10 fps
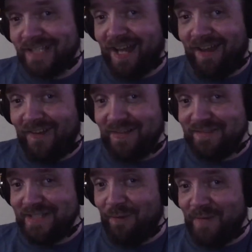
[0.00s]

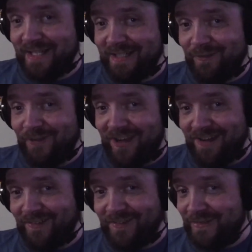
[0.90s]
Honestly, Omega and Okada
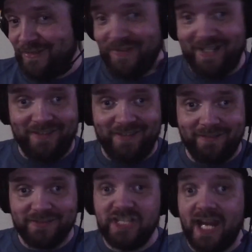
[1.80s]
are the only two that I can think
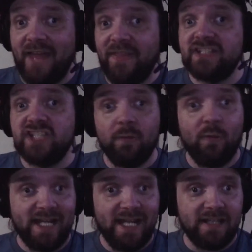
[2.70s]
of. I think Jay
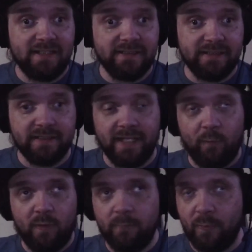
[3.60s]
White held it at
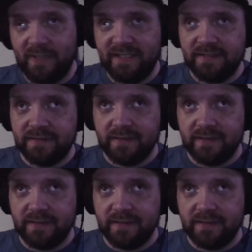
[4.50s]
one point.